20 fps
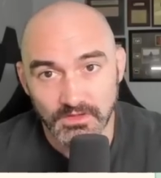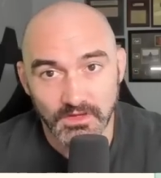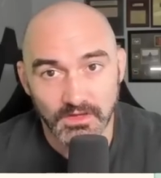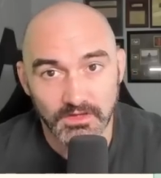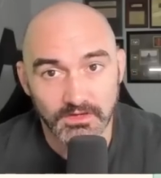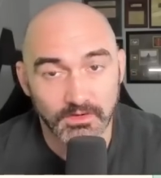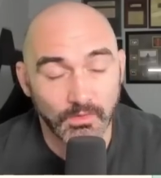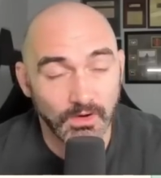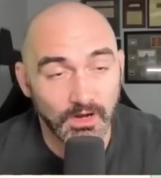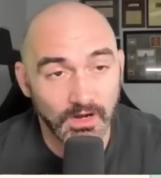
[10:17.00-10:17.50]

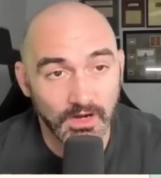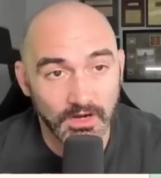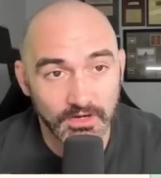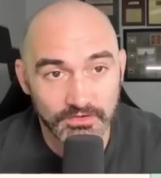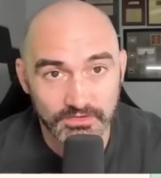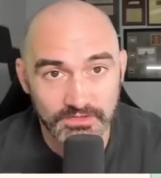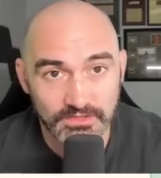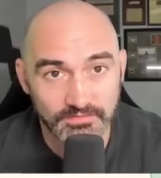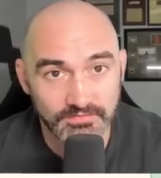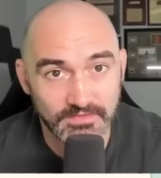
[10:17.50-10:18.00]

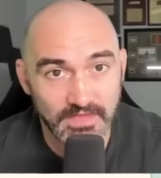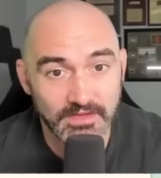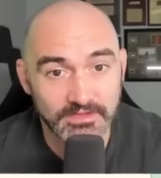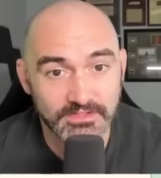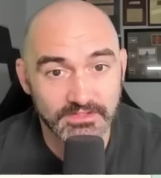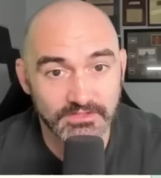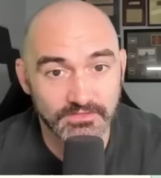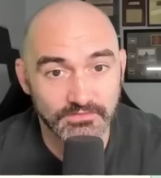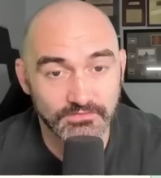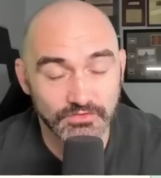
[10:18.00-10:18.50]
hundreds of
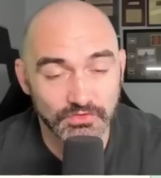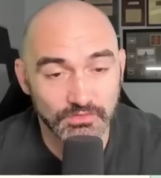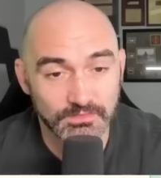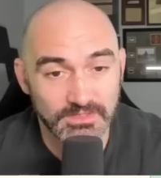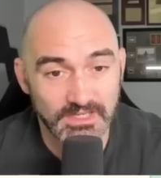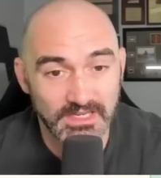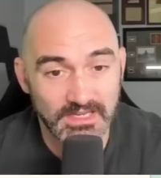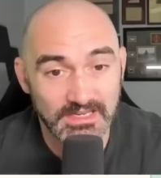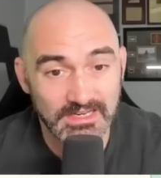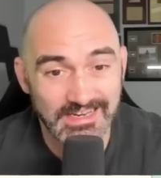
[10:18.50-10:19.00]
thousands of
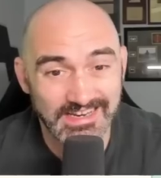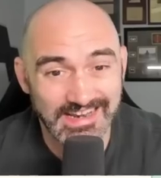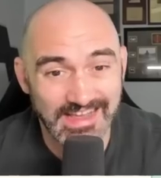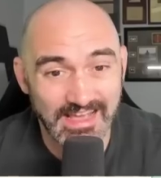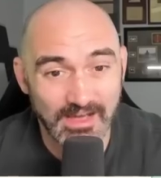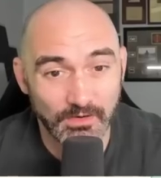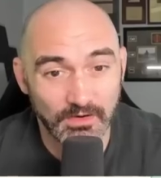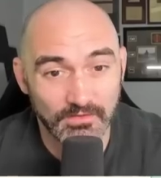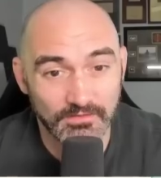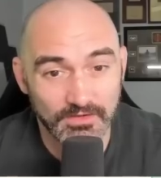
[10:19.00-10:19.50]
troops in and
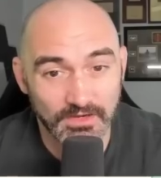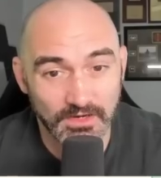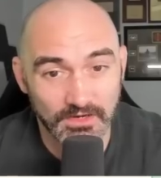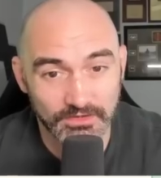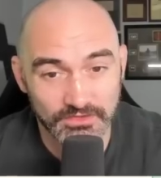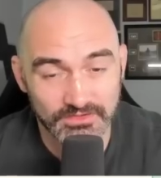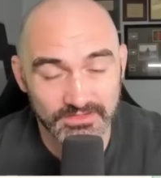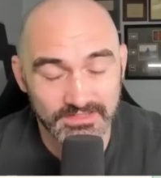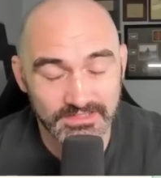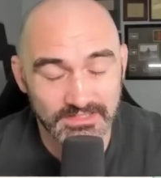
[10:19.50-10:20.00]
out of
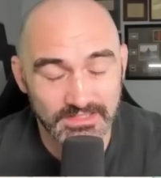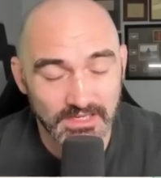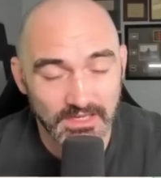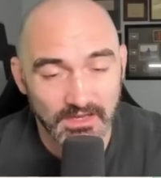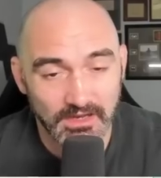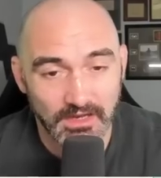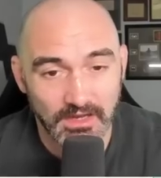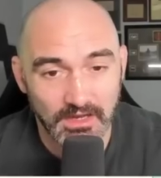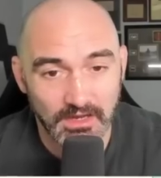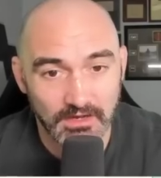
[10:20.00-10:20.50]
countries
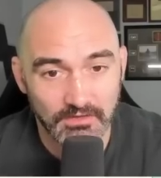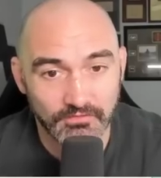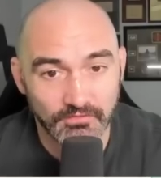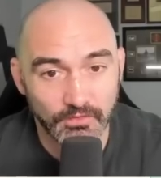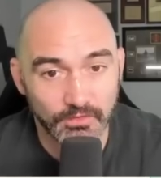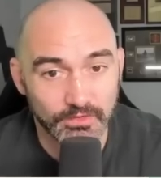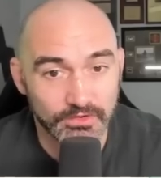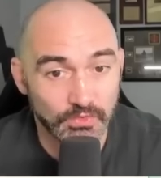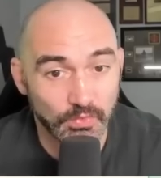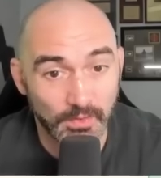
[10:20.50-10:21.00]

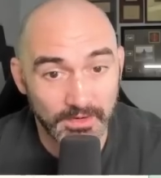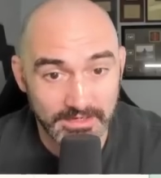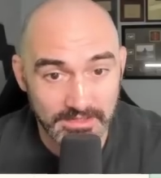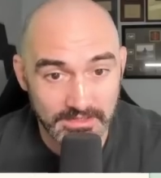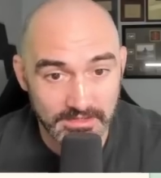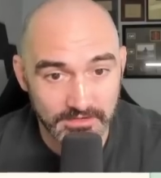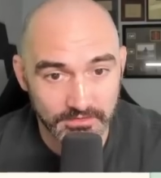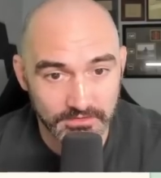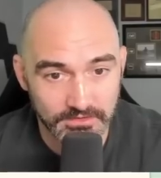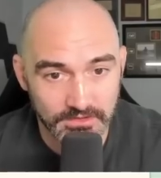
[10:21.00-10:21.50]
for 20
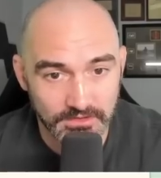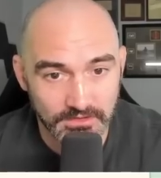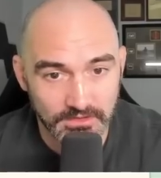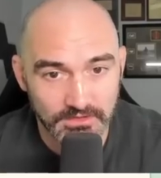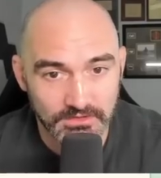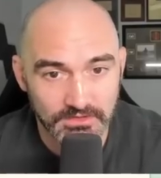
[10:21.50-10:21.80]
years.